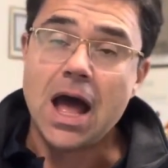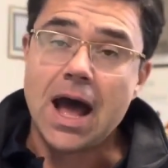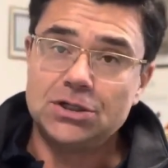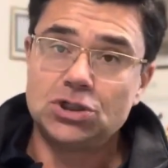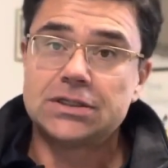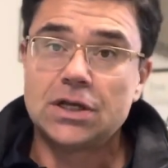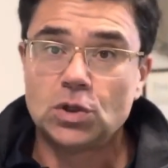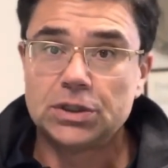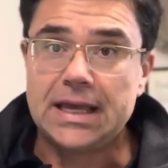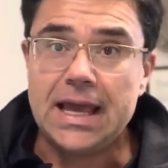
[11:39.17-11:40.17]
I just
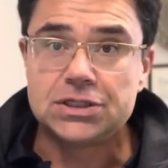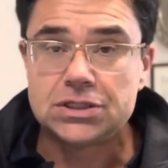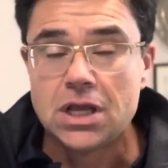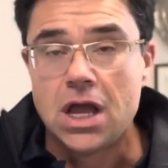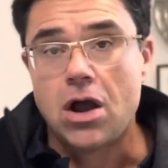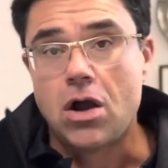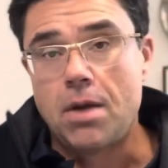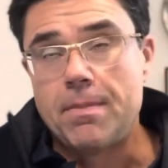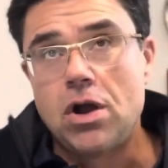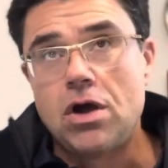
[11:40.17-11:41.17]
settled a case.
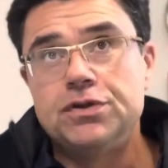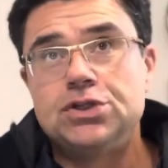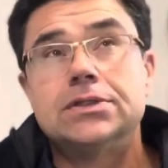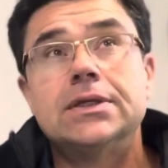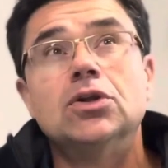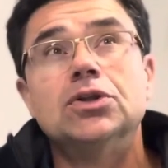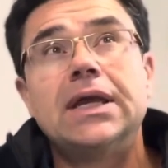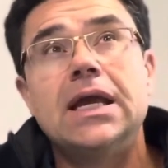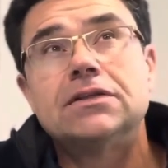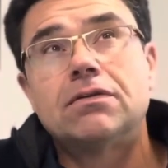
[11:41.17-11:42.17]
Uh, my office just settled a
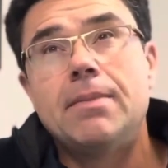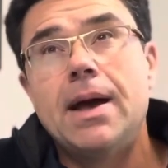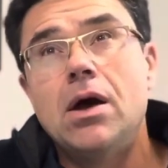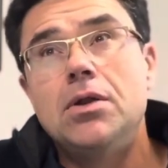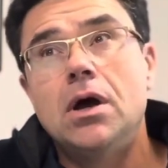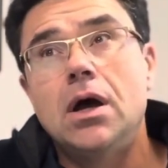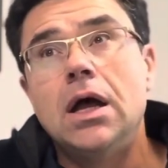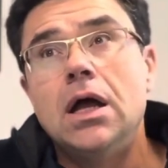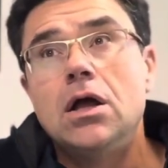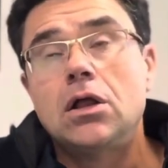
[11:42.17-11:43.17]
case for about uh,
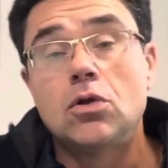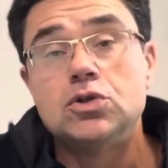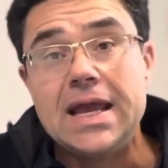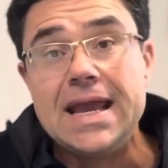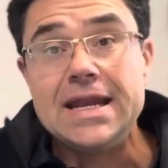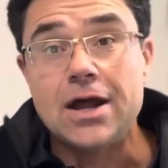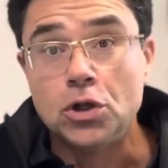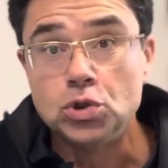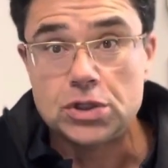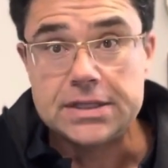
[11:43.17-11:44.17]
close to
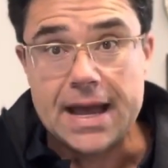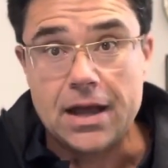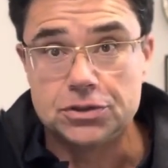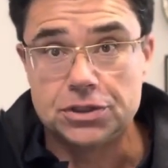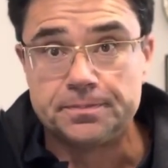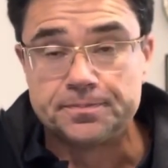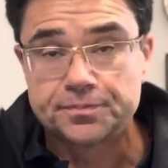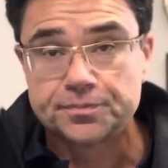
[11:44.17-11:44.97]
800,000.